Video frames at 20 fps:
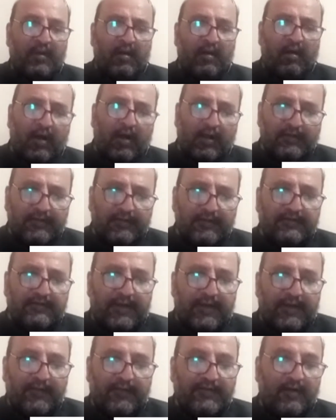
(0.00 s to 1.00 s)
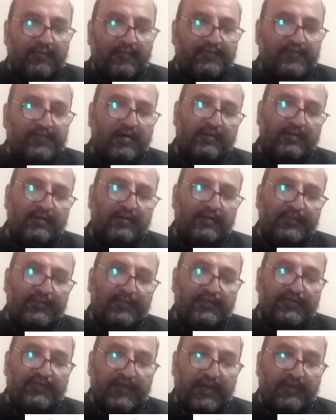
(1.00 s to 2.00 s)
work seminar, that is
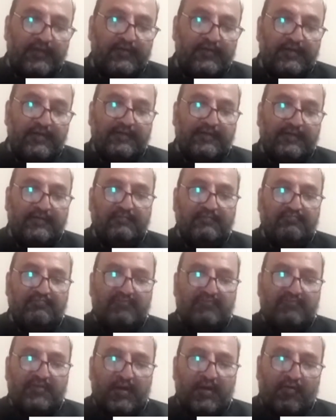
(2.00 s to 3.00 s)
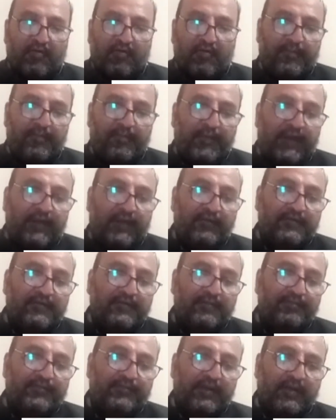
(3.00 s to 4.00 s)
re-envisioning the LIS education,
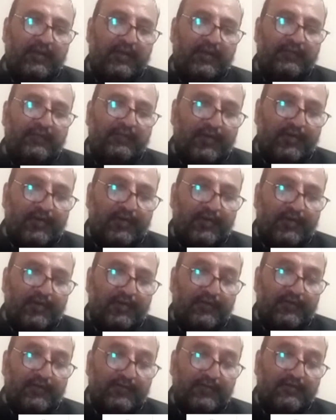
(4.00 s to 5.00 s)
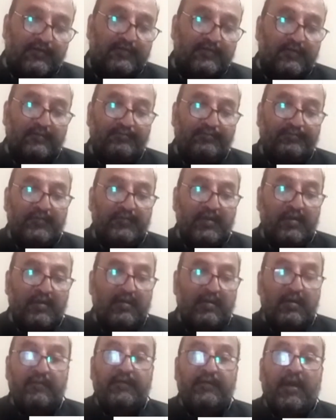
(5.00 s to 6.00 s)
present
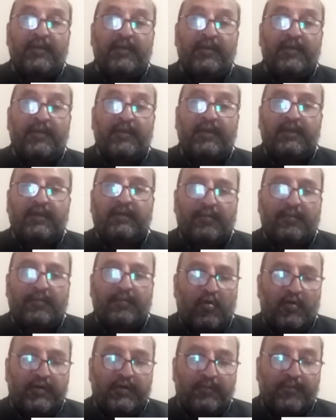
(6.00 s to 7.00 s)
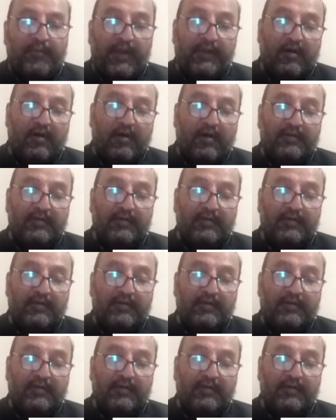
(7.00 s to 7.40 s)
status and future trends.